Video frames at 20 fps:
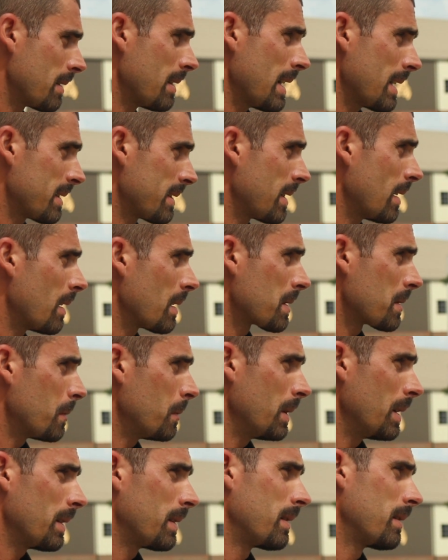That starts
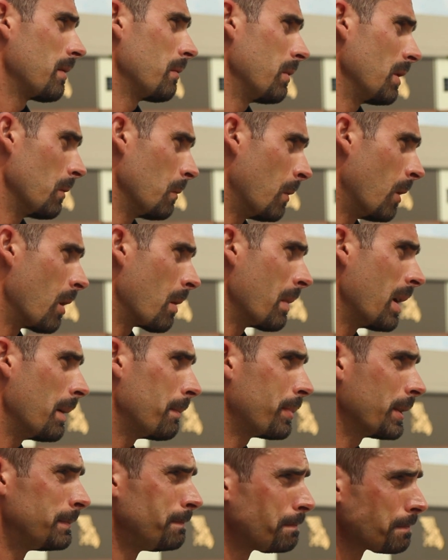with
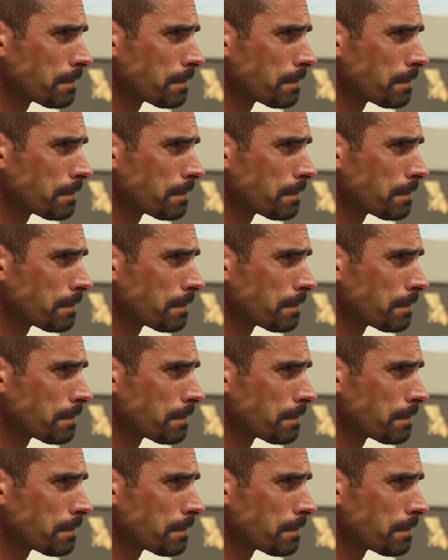warm-up,